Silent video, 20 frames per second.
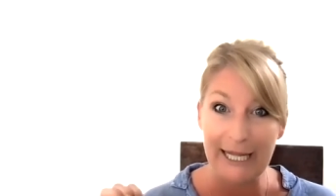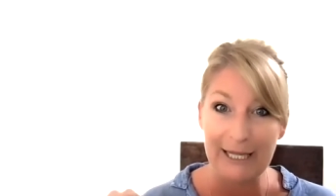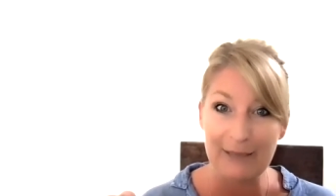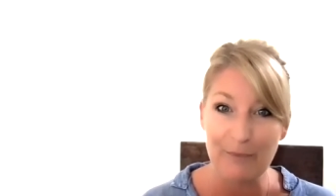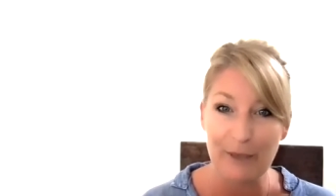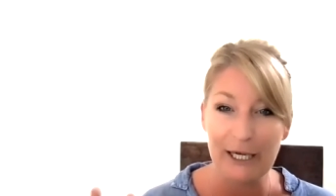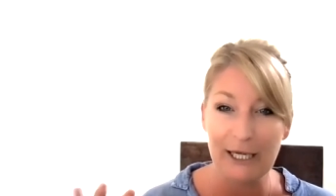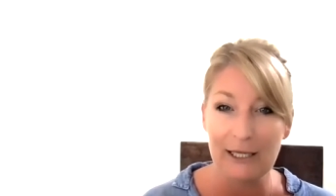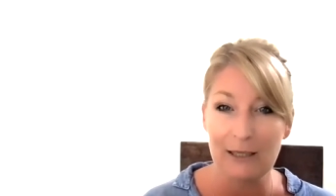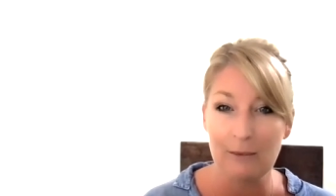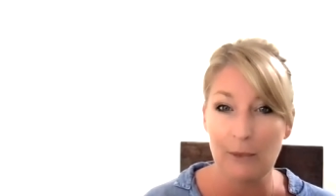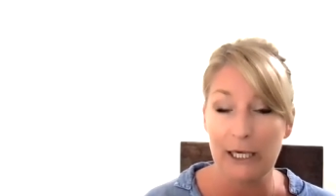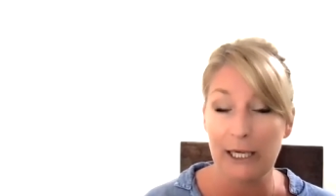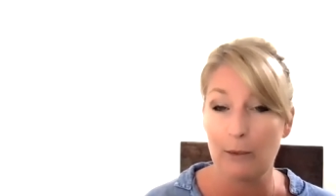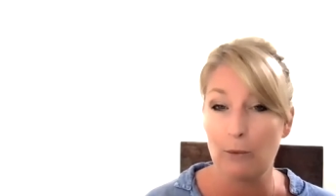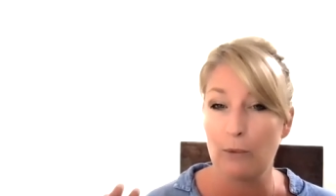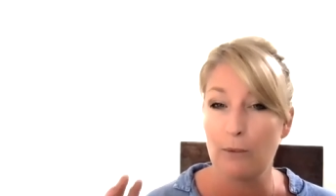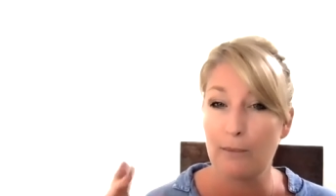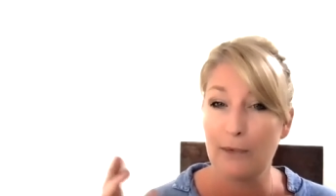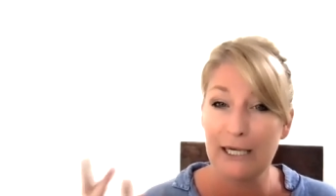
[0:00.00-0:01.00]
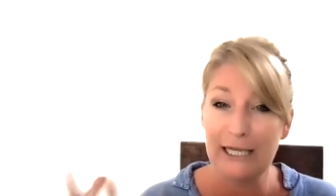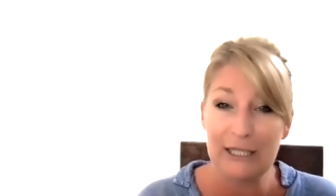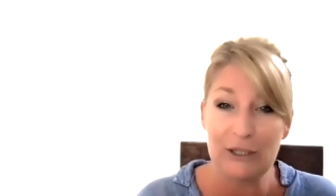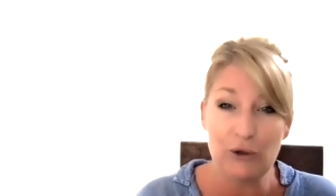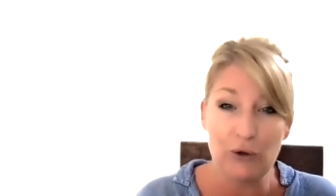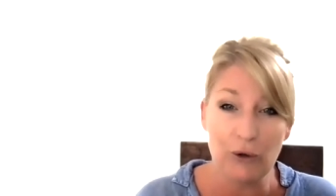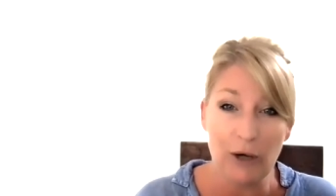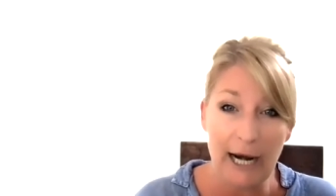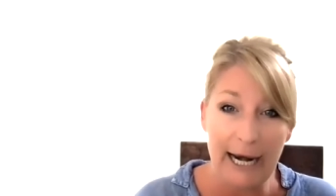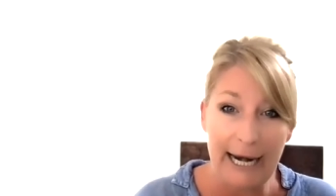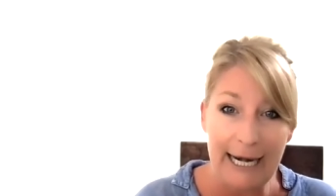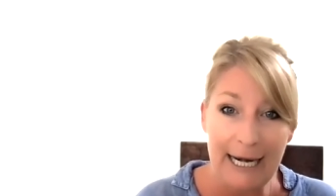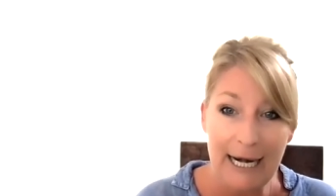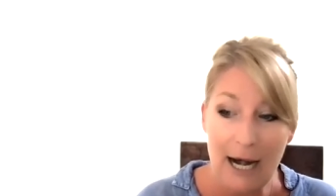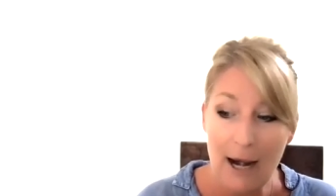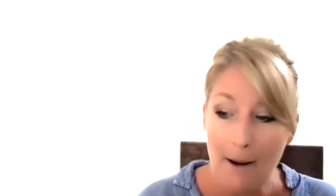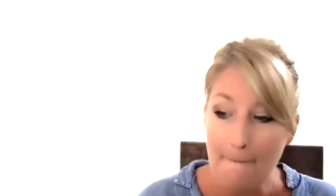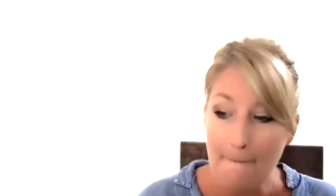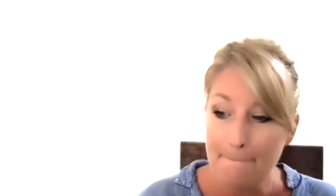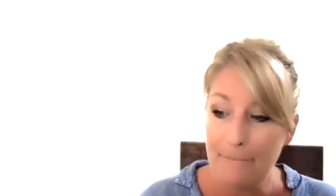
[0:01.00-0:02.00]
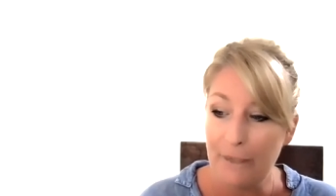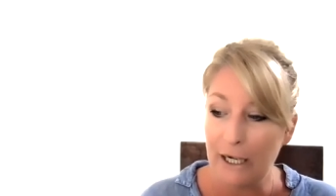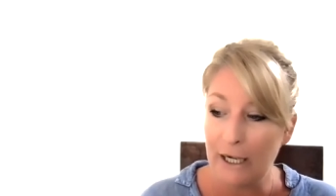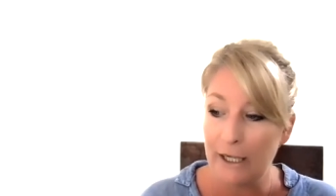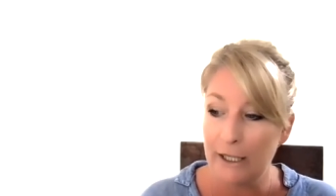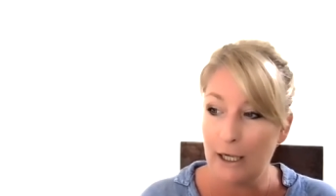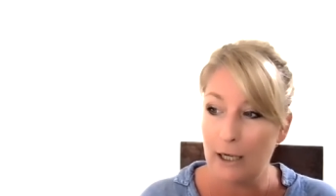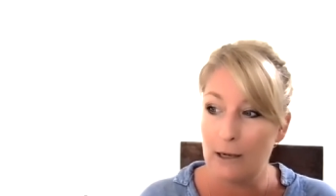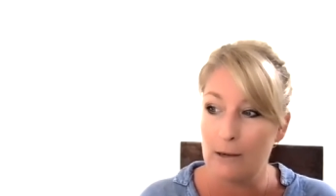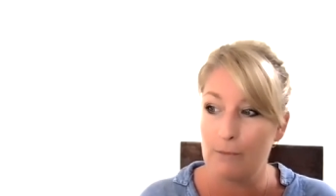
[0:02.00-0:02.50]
The money's great, but